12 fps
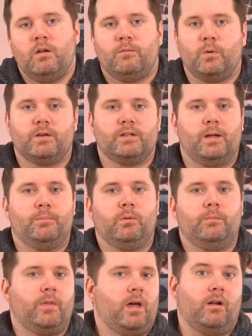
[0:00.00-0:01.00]
For
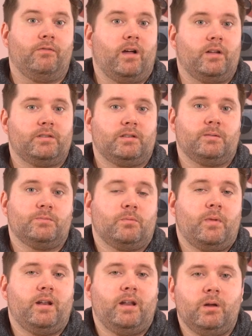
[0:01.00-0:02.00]
example, not all file systems are
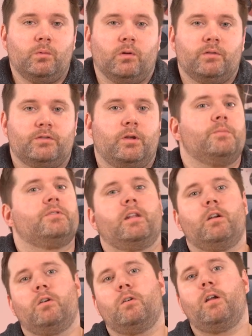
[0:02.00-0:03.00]
made equal. Some
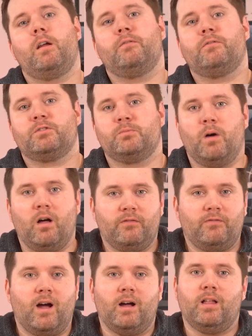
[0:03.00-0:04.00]
center around small
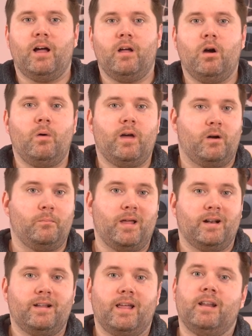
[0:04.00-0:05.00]
file I/O and are
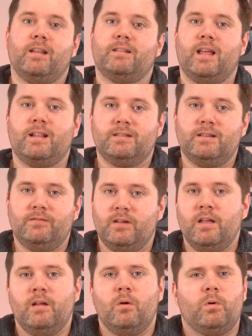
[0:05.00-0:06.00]
metadata intensive,
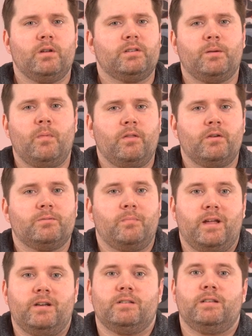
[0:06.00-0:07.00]
whereas some others
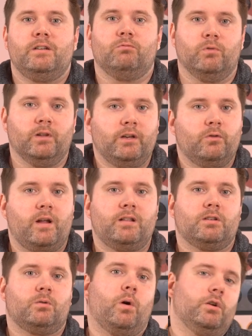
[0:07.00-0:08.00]
may just need really great
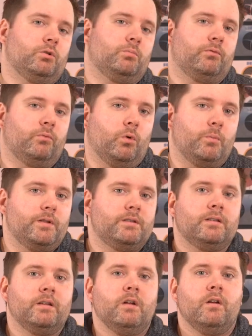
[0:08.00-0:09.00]
sequential
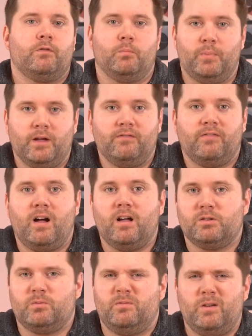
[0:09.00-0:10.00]
performance for big
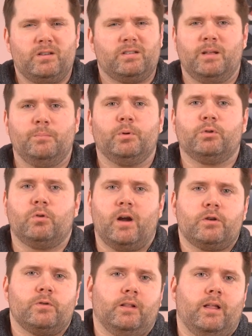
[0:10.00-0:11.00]
files with very simple
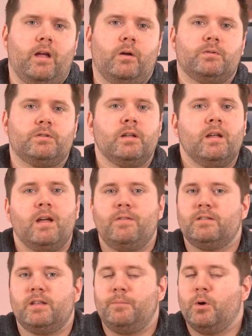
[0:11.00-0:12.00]
directory layouts.
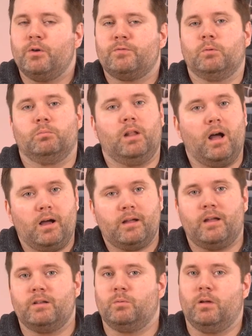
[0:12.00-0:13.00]
And the same goes for
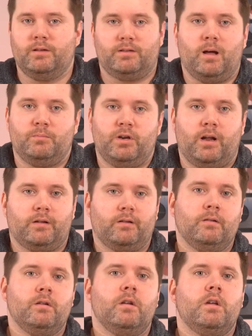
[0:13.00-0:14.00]
block as well as object.
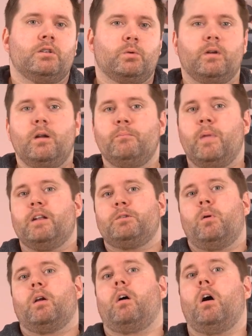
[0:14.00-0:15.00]
So we're going to
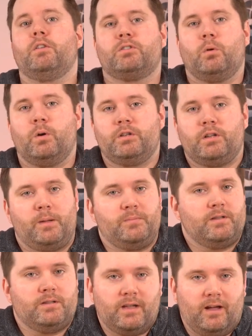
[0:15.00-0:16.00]
benchmark all storage types
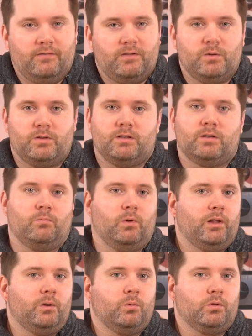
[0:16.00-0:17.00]
in Ceph using some
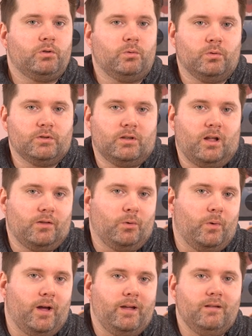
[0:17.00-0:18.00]
really cool tools along the
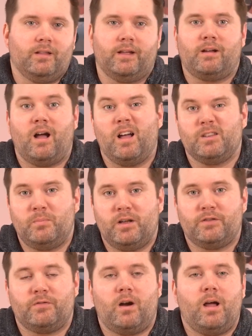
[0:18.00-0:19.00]
way, like
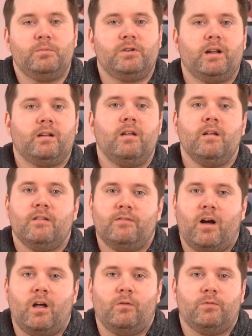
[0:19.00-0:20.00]
cosbench for object,
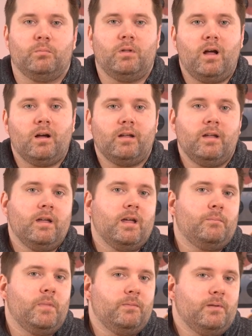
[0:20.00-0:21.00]
fio for block,
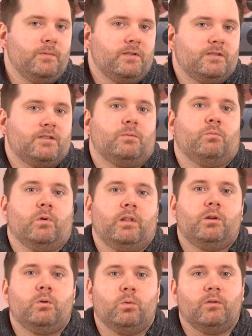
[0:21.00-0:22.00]
and maybe even some
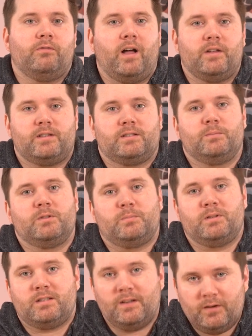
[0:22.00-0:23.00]
really cool file system
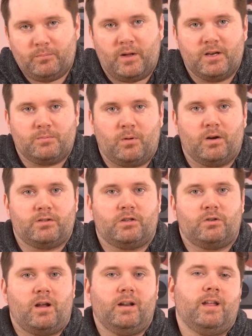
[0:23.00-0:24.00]
specific benchmarks to
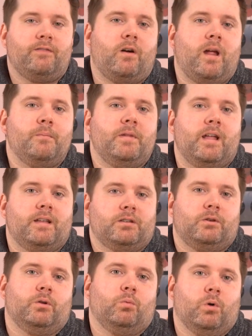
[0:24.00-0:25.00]
try to give our MDS a
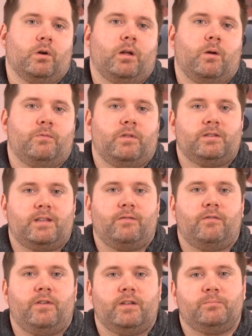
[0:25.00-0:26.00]
good workout for the
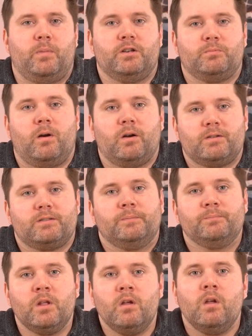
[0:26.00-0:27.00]
CephFS benchmarks.
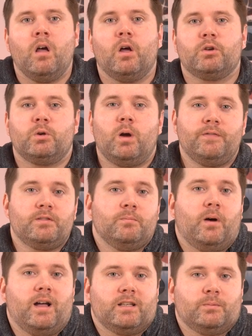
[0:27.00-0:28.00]
I'll show off some
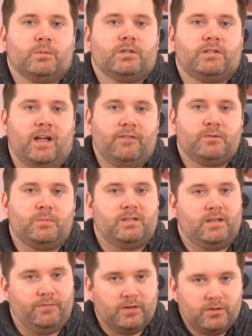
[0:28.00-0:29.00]
possible Ceph
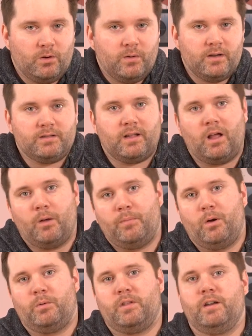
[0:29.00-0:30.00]
specific tunings to help
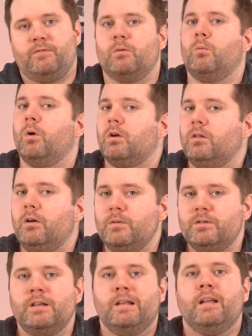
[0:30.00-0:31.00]
out with the different
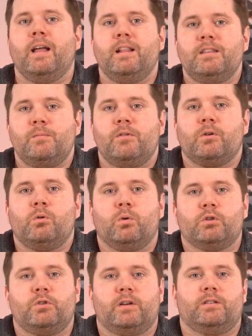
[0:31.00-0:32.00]
workloads and some other
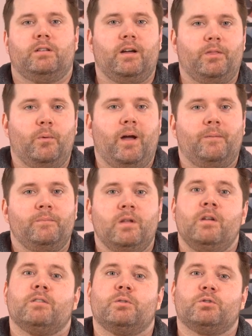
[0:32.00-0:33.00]
cool tricks along the way.
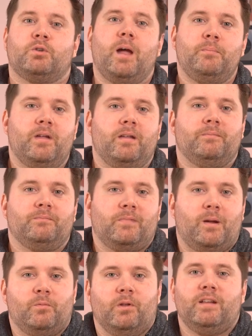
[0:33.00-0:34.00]
So strap in.
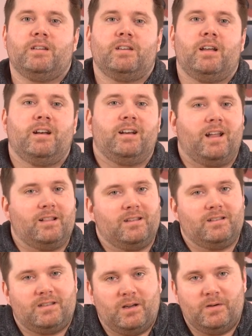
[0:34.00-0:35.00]
I'm really excited to get
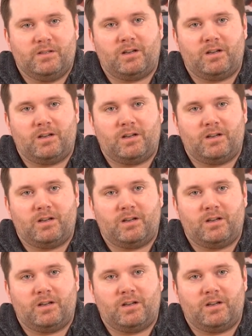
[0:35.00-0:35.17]
this series